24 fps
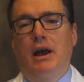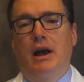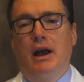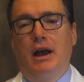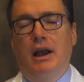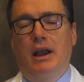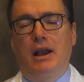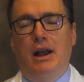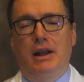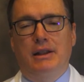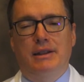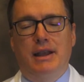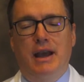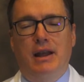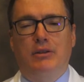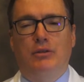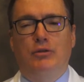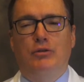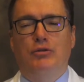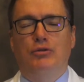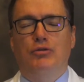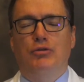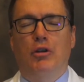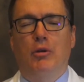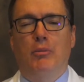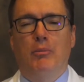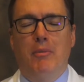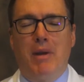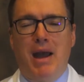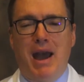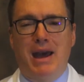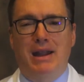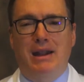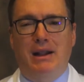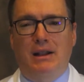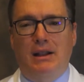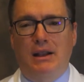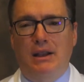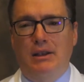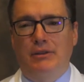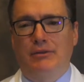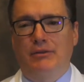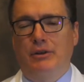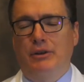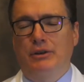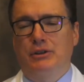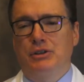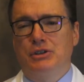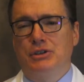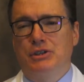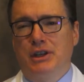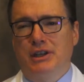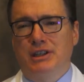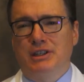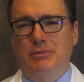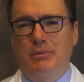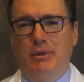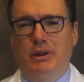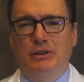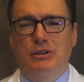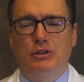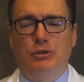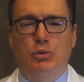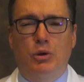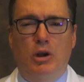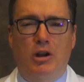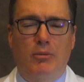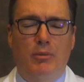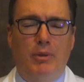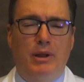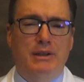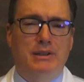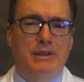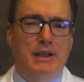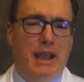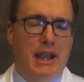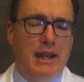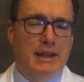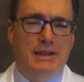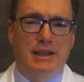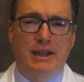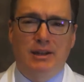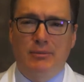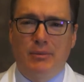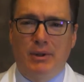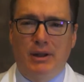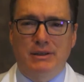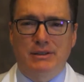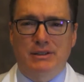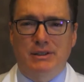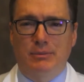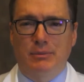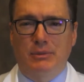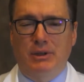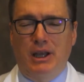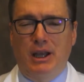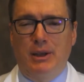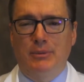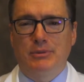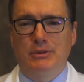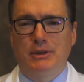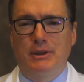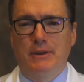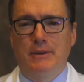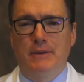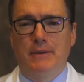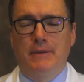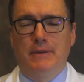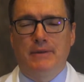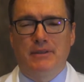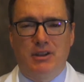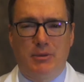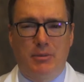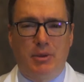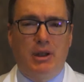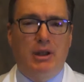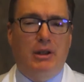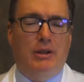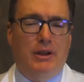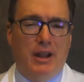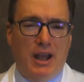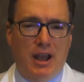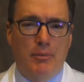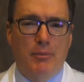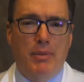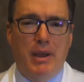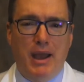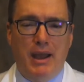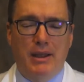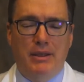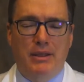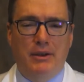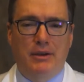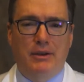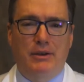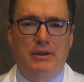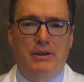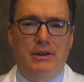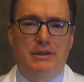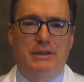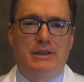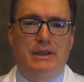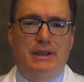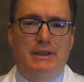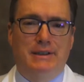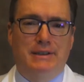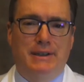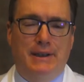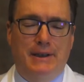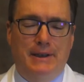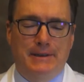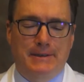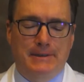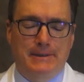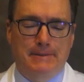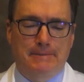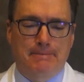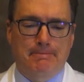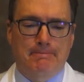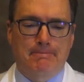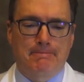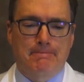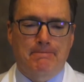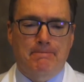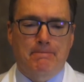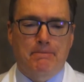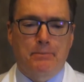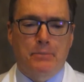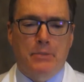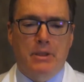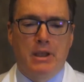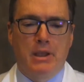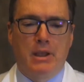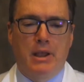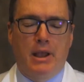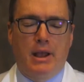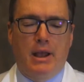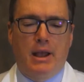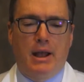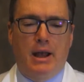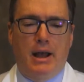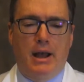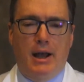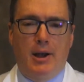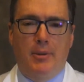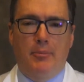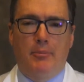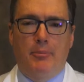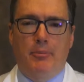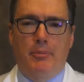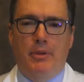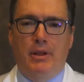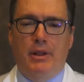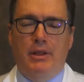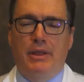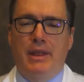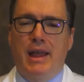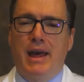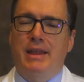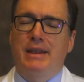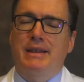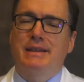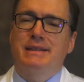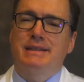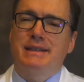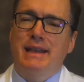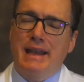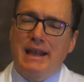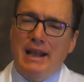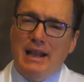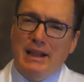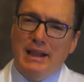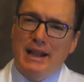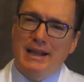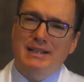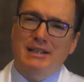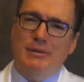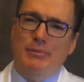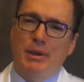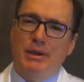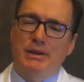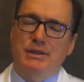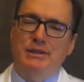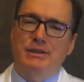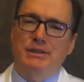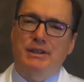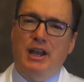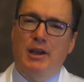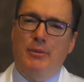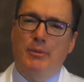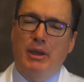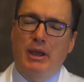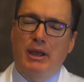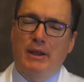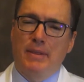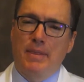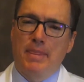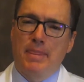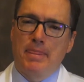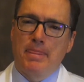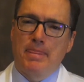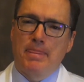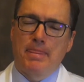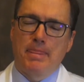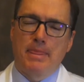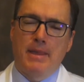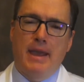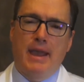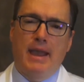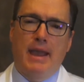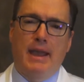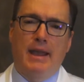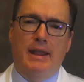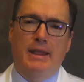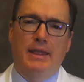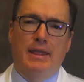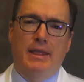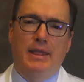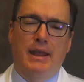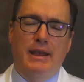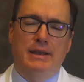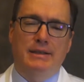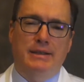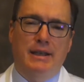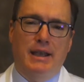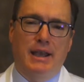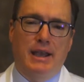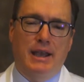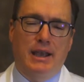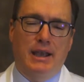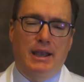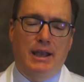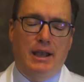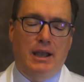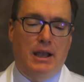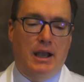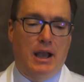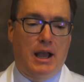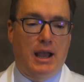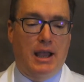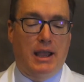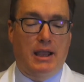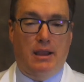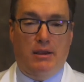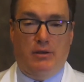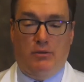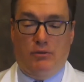cut down dramatically for 6 months, 12 months, 18 months sometimes, depending on how bad their disease is. Now the second class of patients come in and they say, I'm